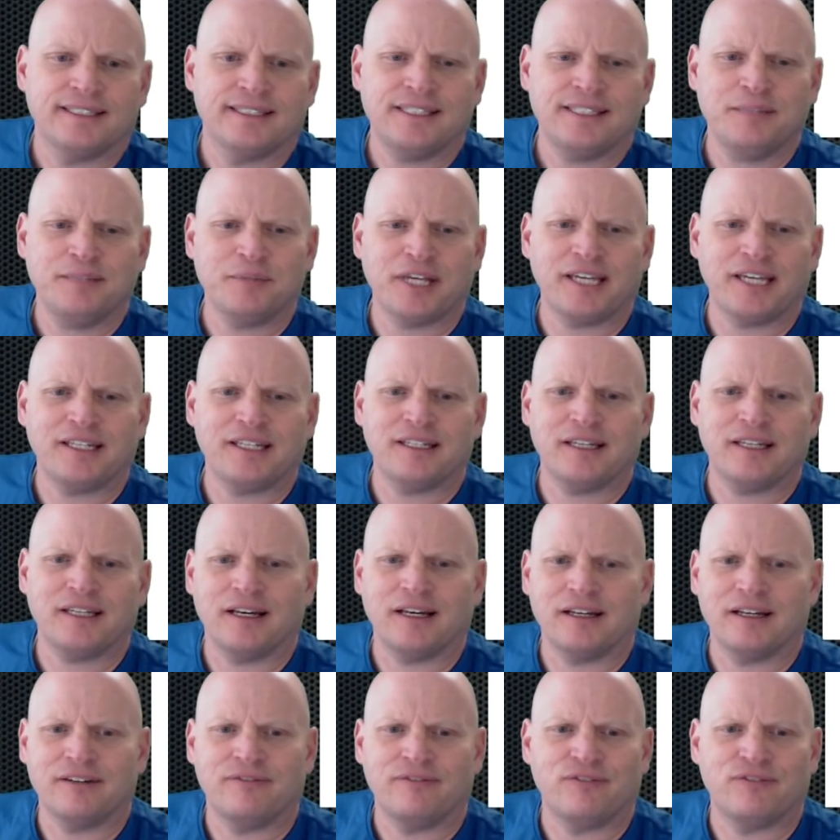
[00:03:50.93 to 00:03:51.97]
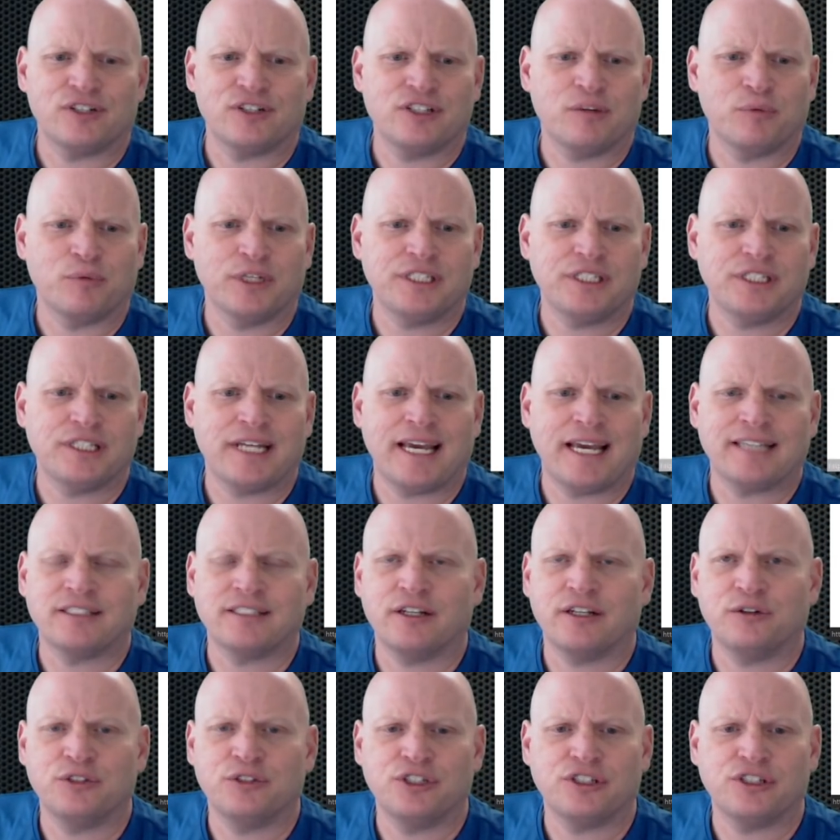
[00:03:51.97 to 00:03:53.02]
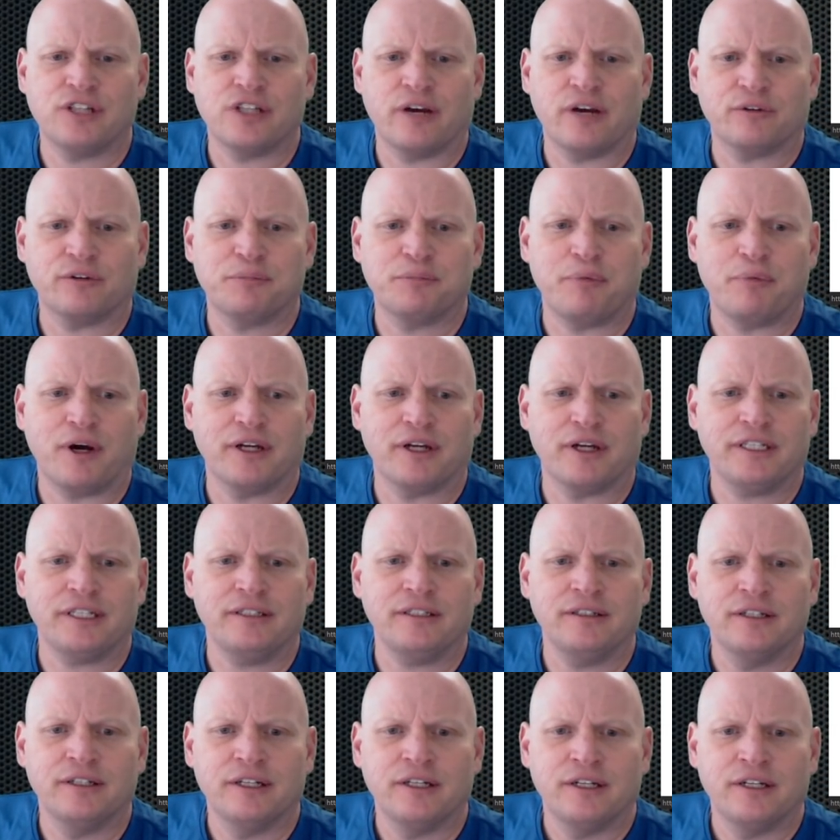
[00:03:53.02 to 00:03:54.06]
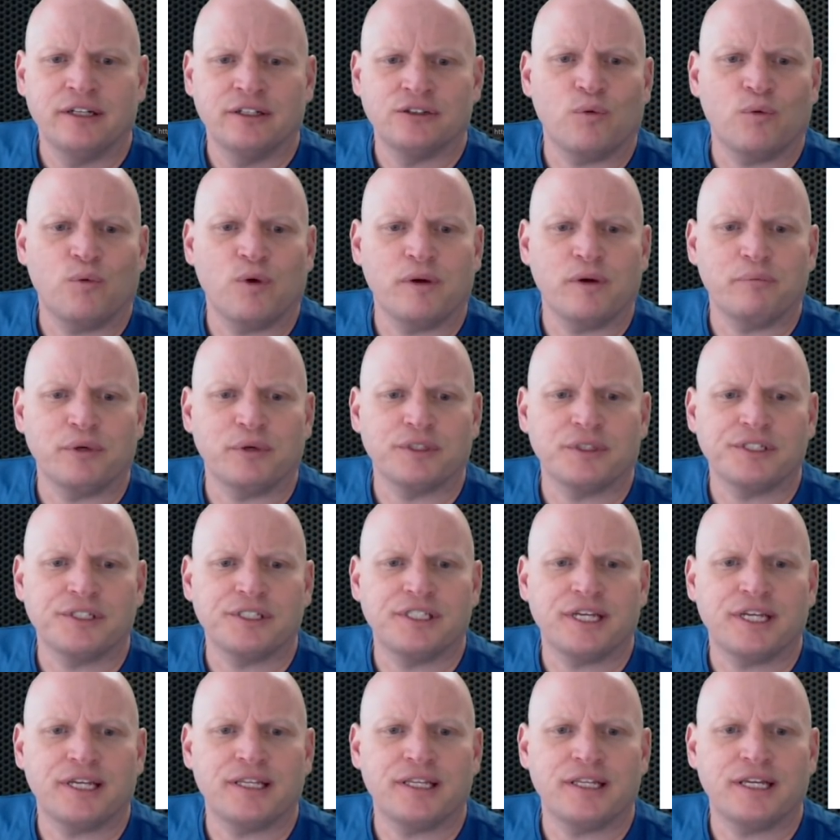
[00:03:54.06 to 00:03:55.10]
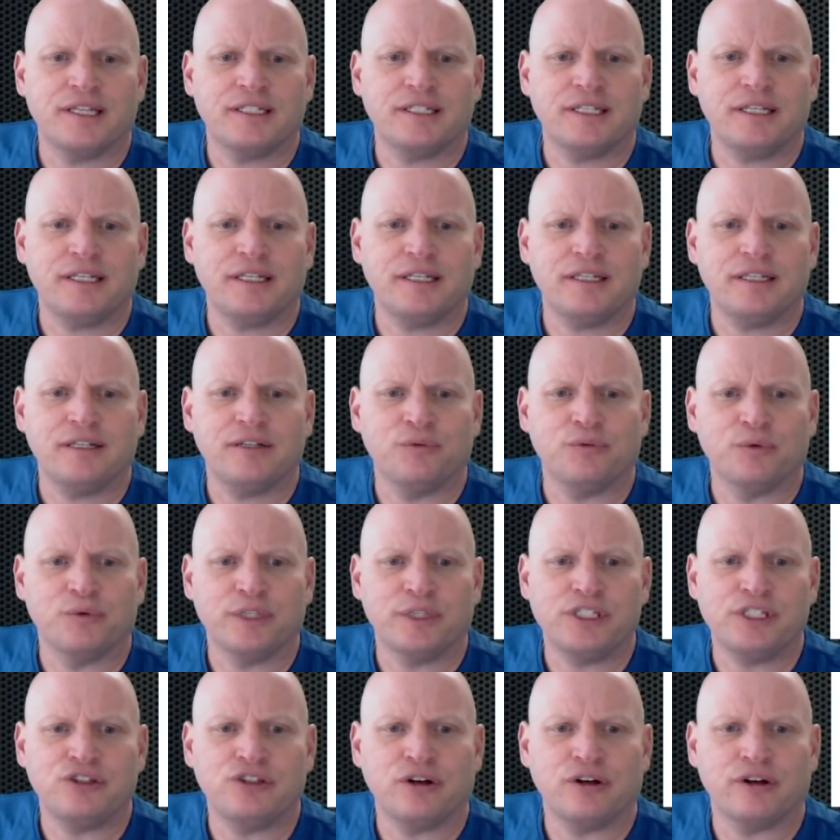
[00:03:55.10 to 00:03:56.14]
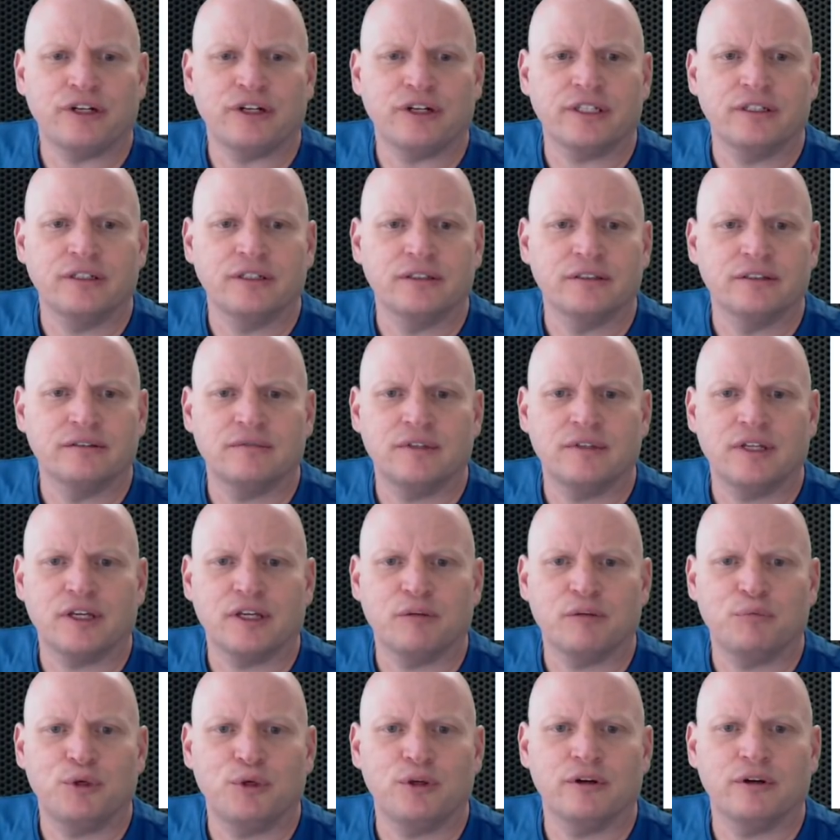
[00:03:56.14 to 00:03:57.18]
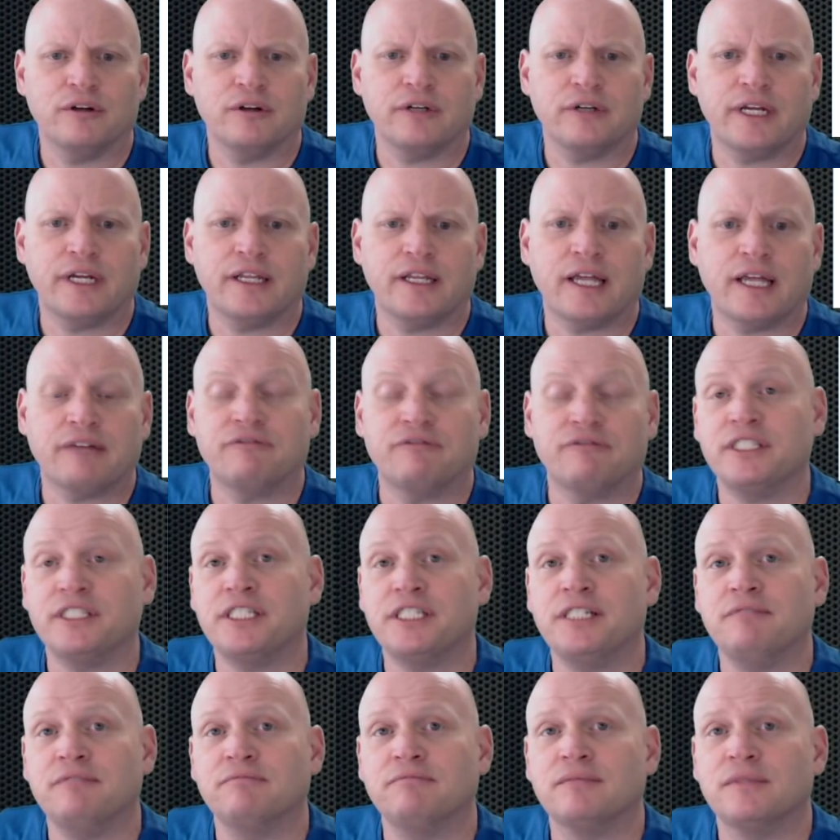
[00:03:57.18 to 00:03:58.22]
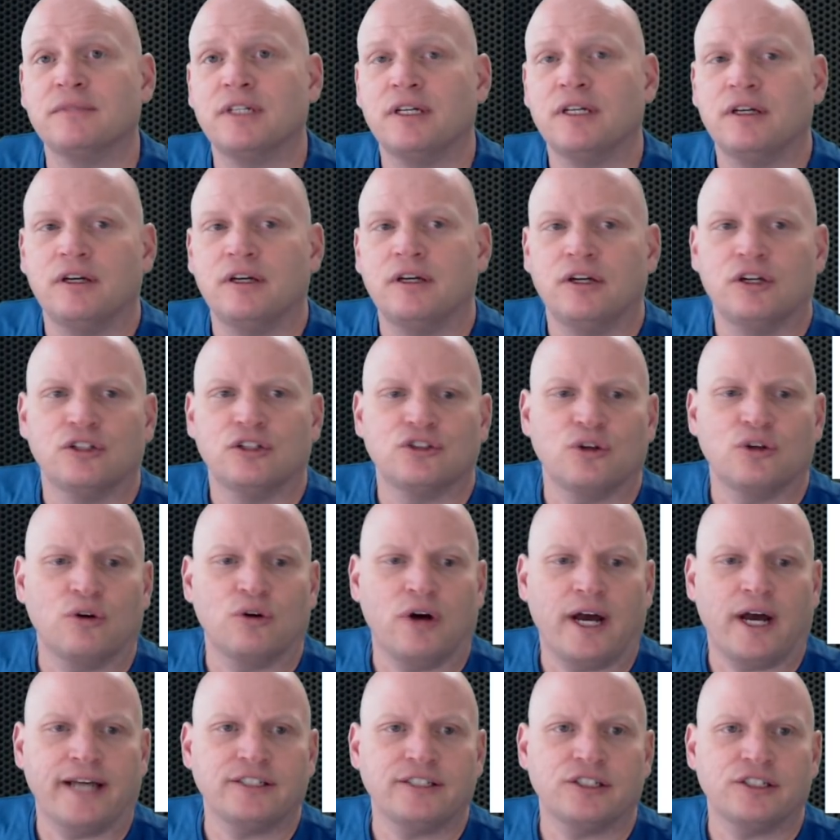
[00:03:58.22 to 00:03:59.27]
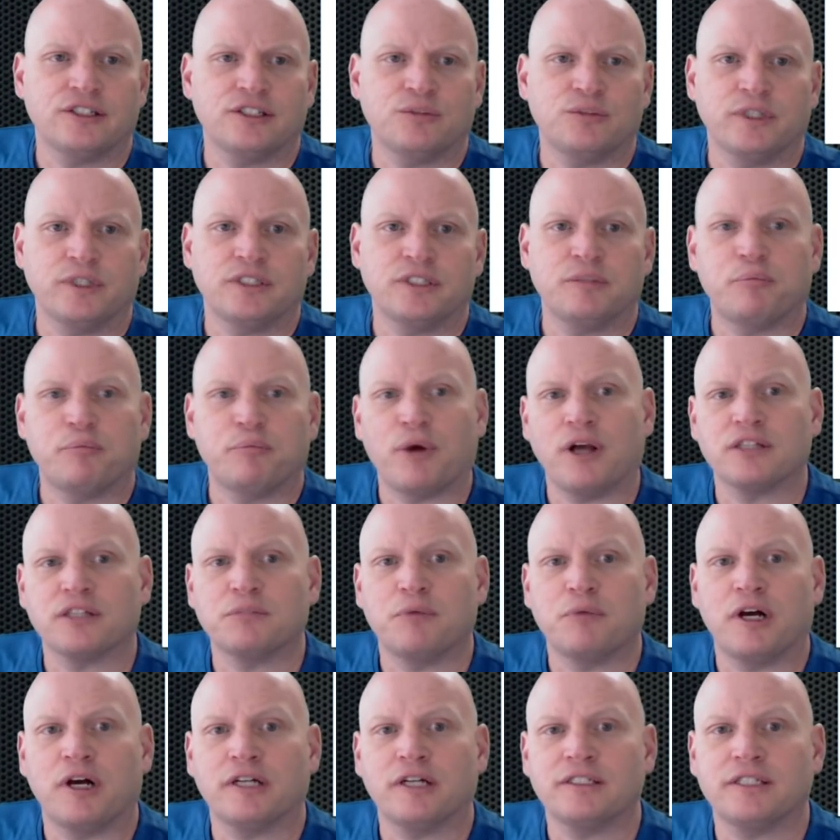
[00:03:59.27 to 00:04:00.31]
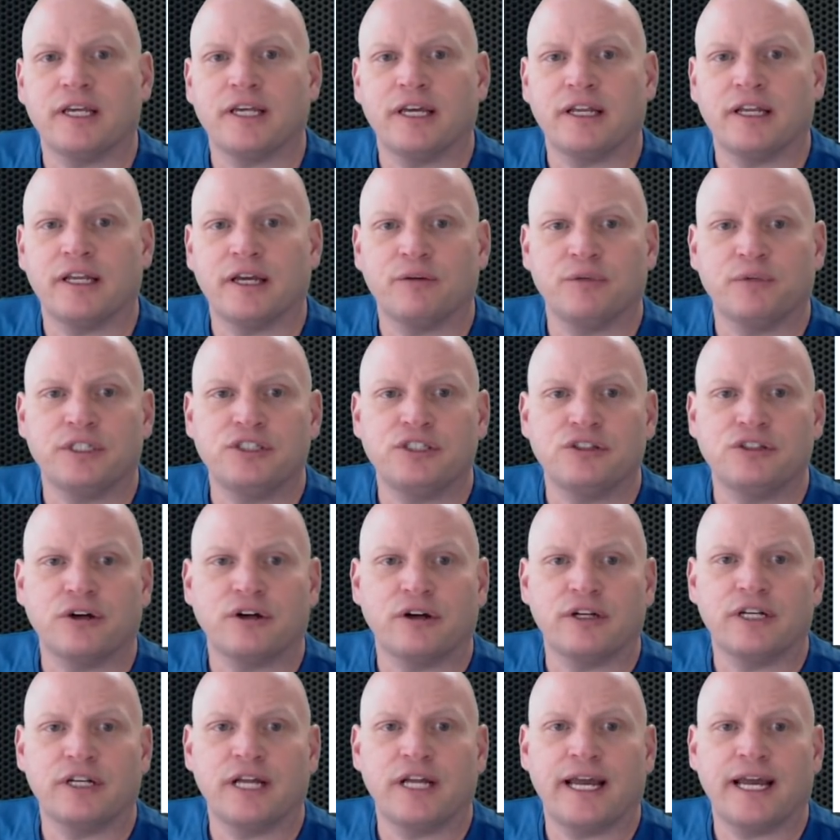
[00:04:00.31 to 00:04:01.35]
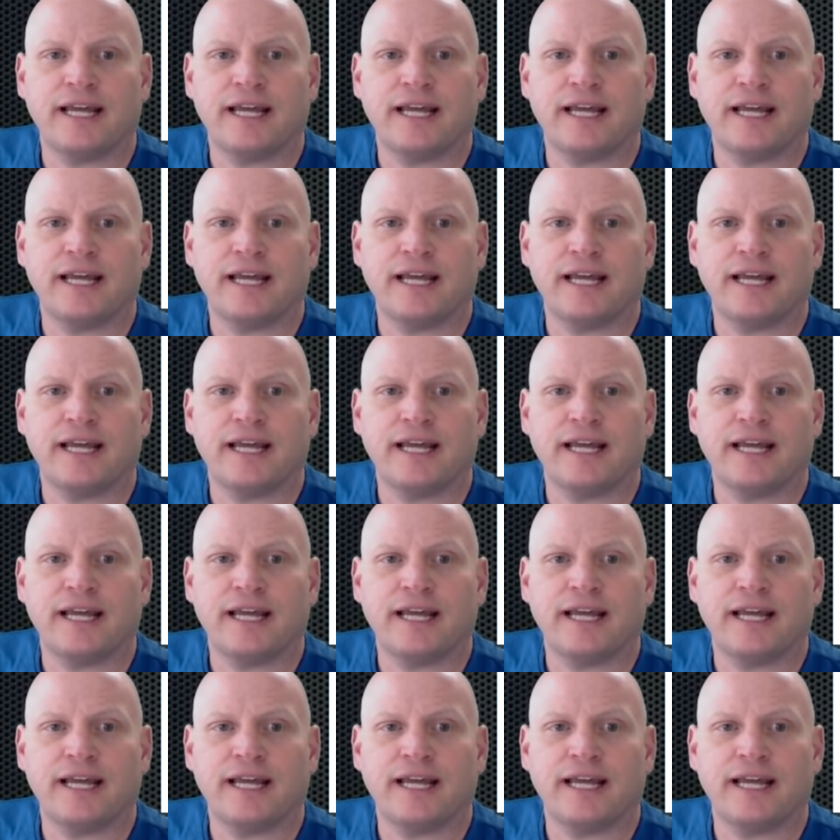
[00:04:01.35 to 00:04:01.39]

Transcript: Seems like uh, for some reason, Hass.io is just not responding. One person said that he restarted the computer and that fixed it. So I just went to Proxmox and I restarted